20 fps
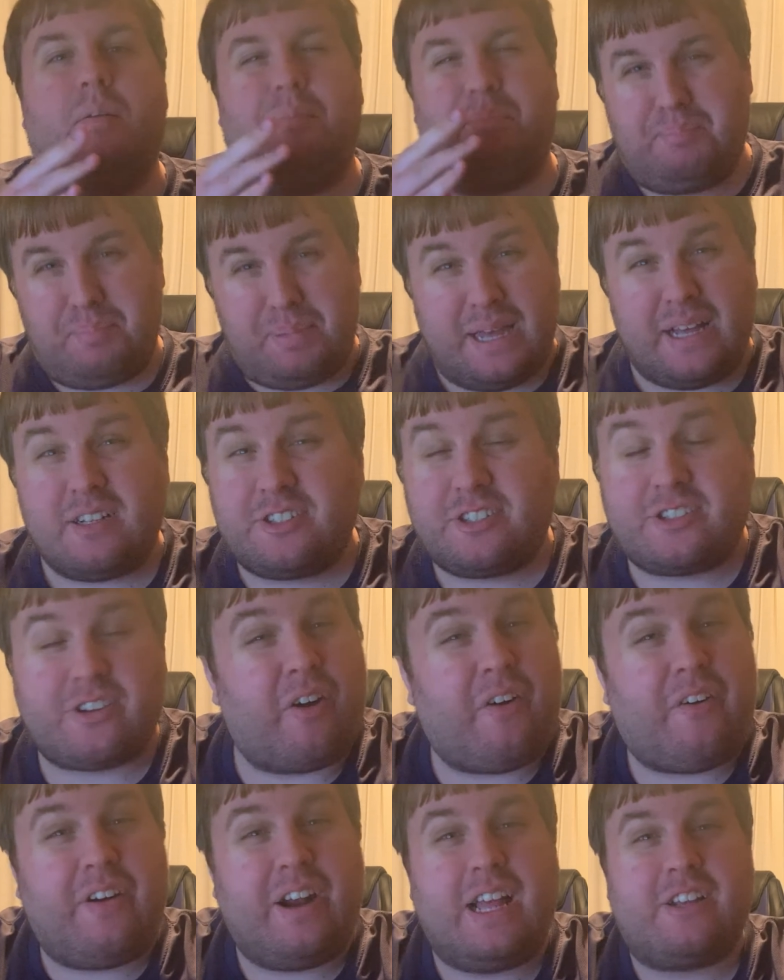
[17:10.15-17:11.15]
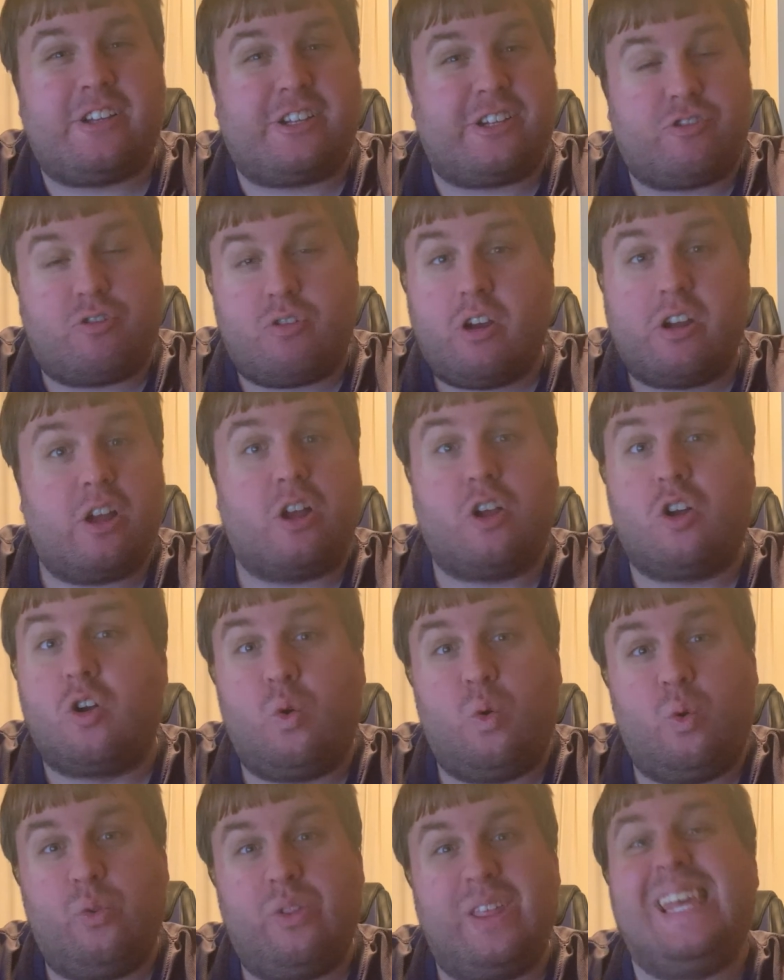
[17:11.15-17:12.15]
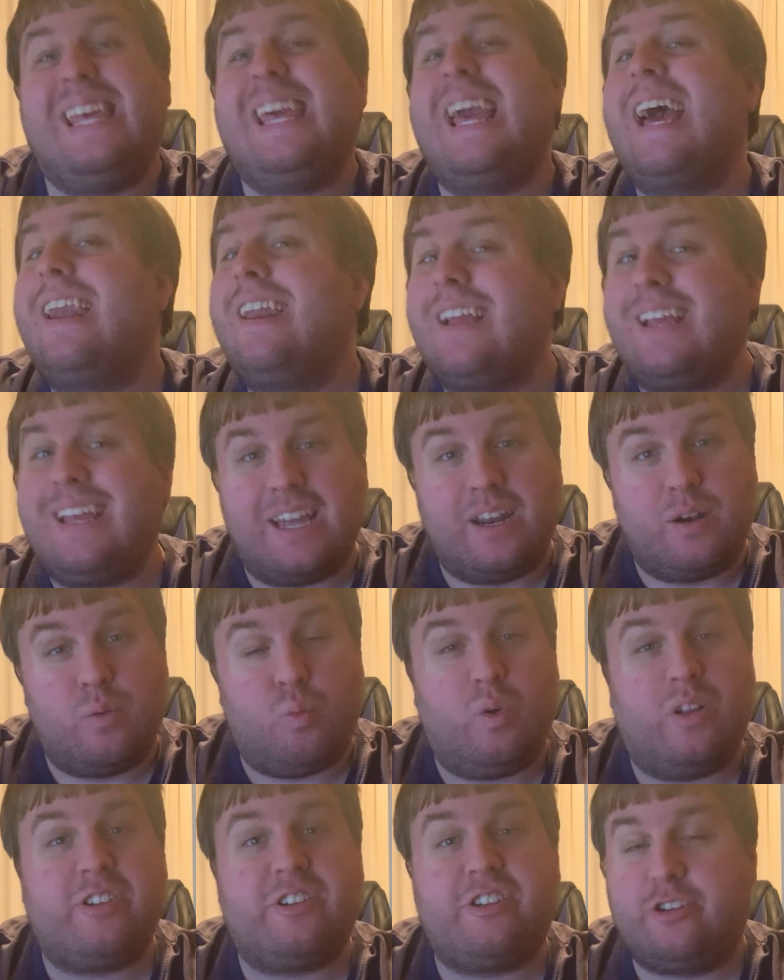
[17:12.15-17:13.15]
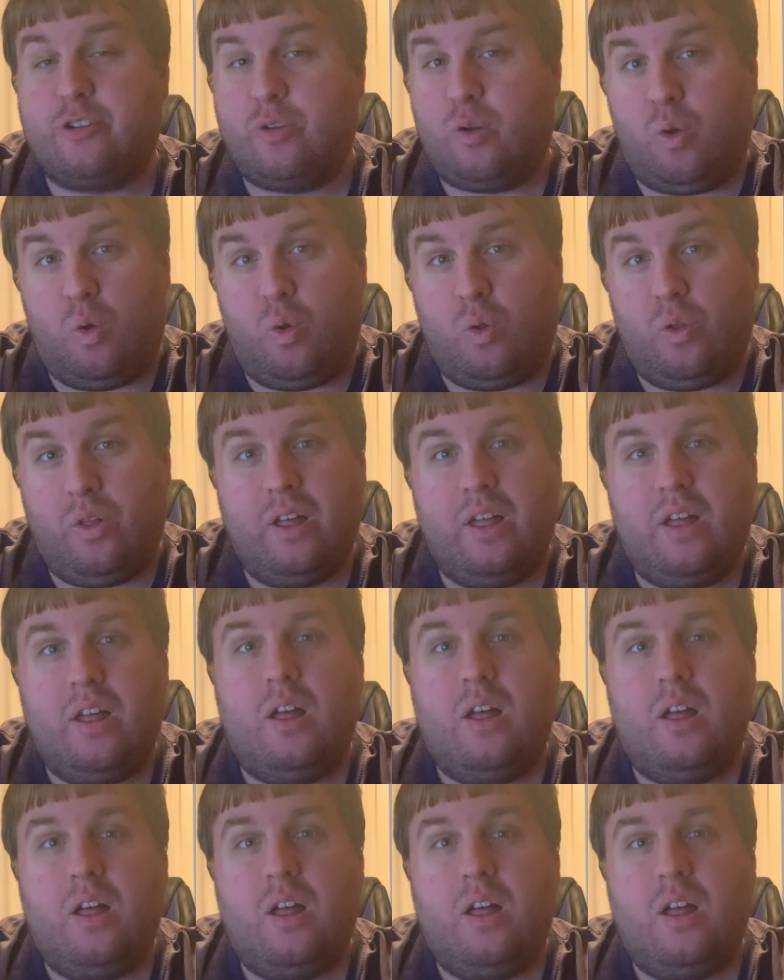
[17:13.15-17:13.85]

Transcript: Pixar has struck gold yet again with Soul.